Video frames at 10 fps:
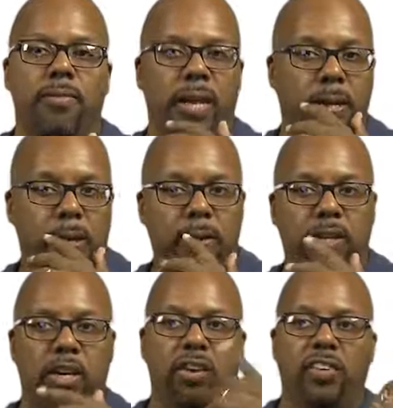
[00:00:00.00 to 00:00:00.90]
then
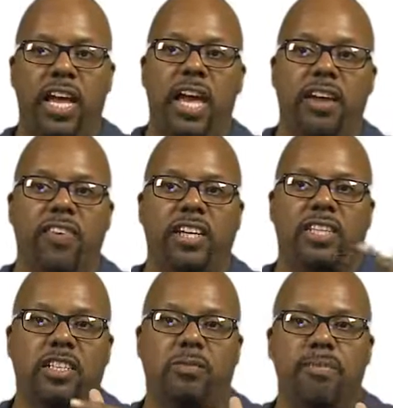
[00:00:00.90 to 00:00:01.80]
if x
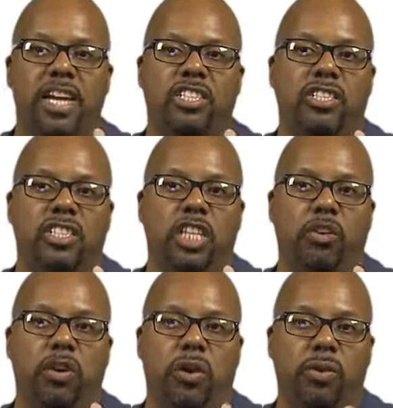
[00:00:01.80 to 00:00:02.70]
matches
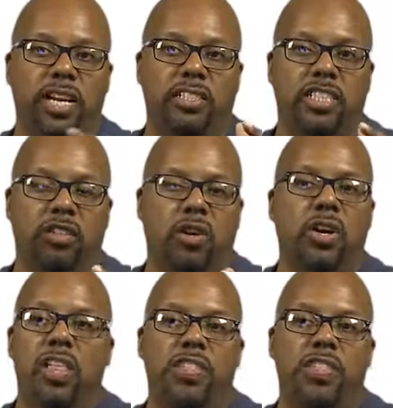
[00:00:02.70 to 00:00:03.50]
0, case 0,